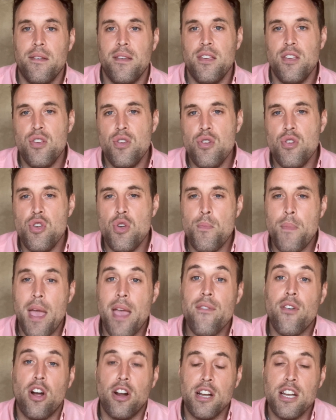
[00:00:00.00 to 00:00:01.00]
you may
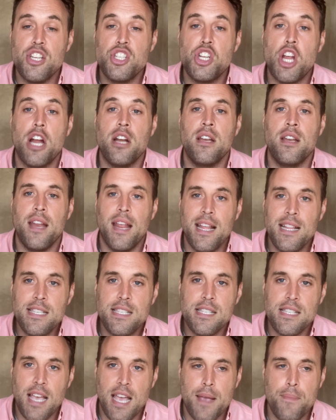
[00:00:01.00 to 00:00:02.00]
have already shared an
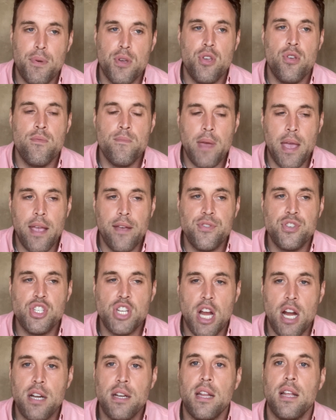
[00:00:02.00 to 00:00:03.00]
insight, but you may have
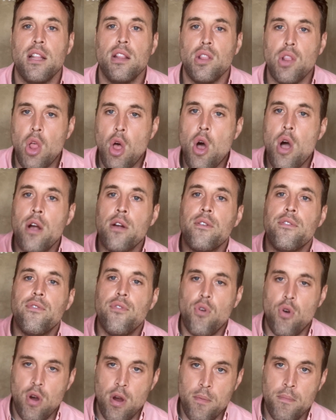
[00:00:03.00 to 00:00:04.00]
shared it long
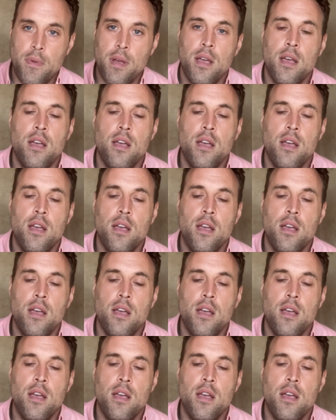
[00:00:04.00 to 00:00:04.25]
form.